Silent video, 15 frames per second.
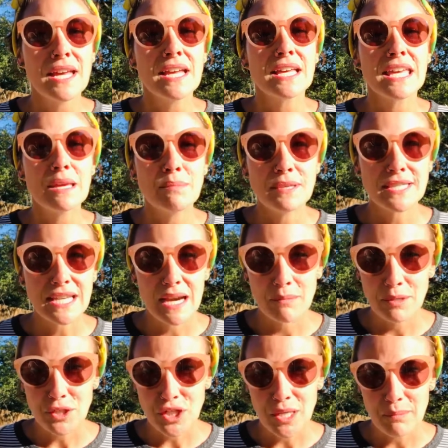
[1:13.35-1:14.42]
keep
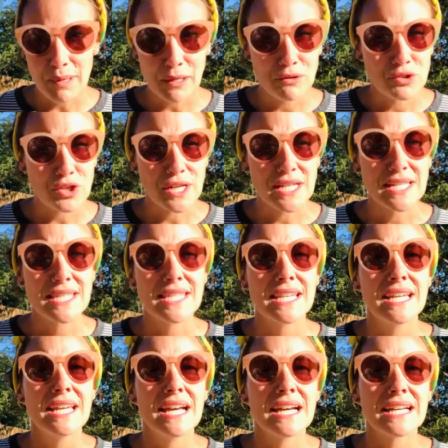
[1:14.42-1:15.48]
establishing boundaries,
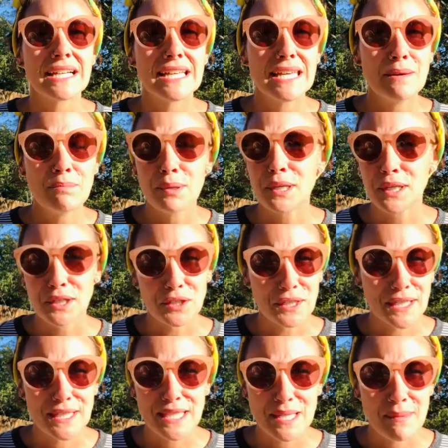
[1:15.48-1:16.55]
uh, keep putting your
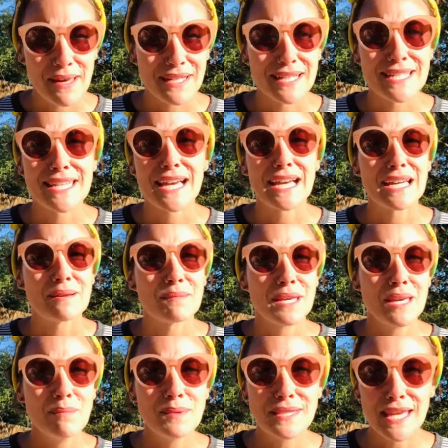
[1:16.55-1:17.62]
kids to bed on time,
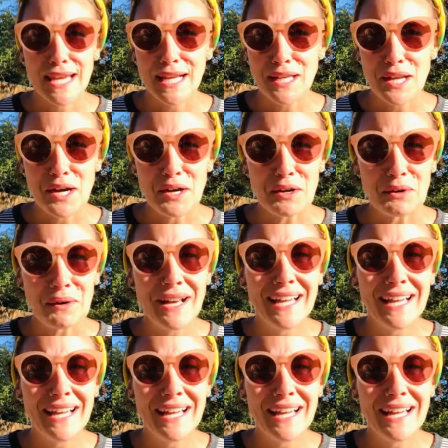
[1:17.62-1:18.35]
keep saying no